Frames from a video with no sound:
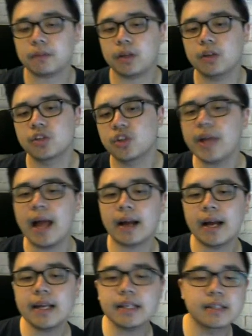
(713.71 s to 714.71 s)
So yeah
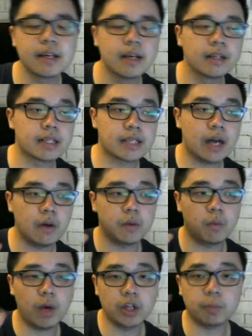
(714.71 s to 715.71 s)
guys, that's how you
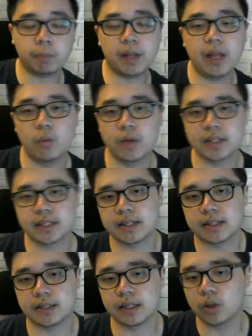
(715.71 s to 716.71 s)
want to play
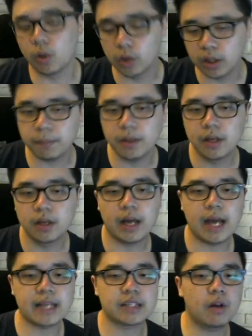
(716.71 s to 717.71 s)
versus the golem.
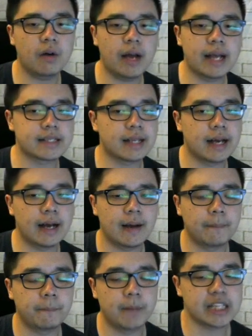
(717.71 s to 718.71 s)
As long as,
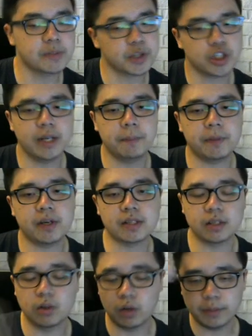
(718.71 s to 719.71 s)
especially because the
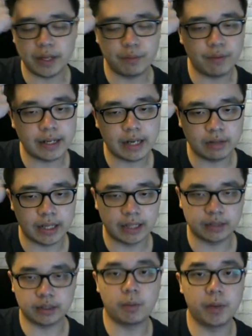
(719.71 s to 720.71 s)
golem that right now, like
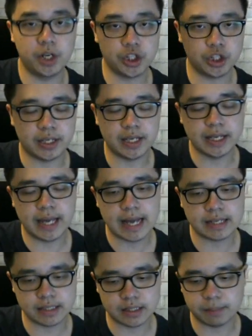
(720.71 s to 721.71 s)
the combination that he
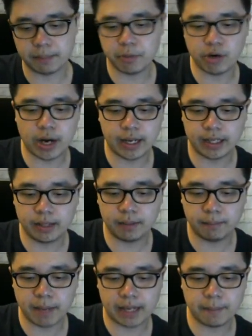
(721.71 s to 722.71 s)
has is the baby dragon,
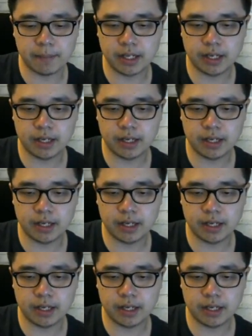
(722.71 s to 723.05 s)
mega minion,